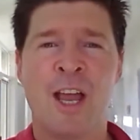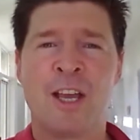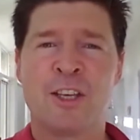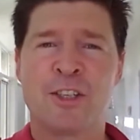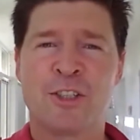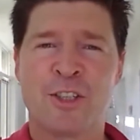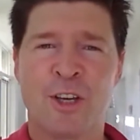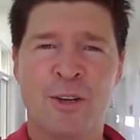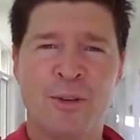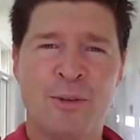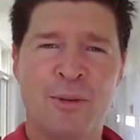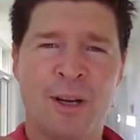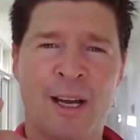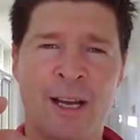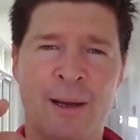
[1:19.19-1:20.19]

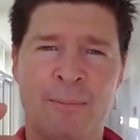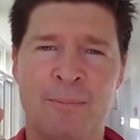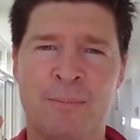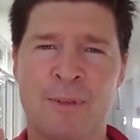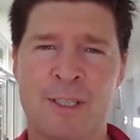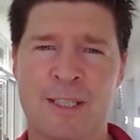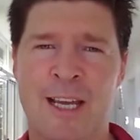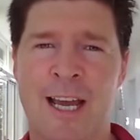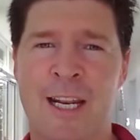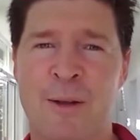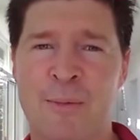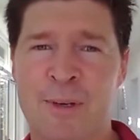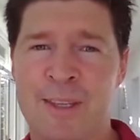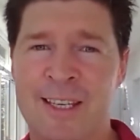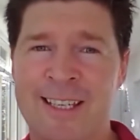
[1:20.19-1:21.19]
So, starting
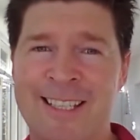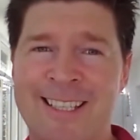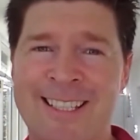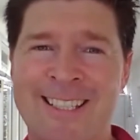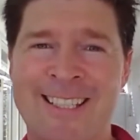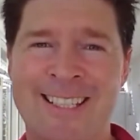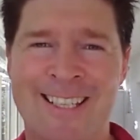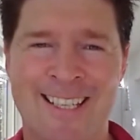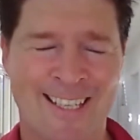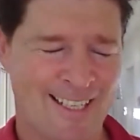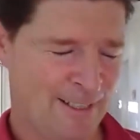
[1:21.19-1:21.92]
with S.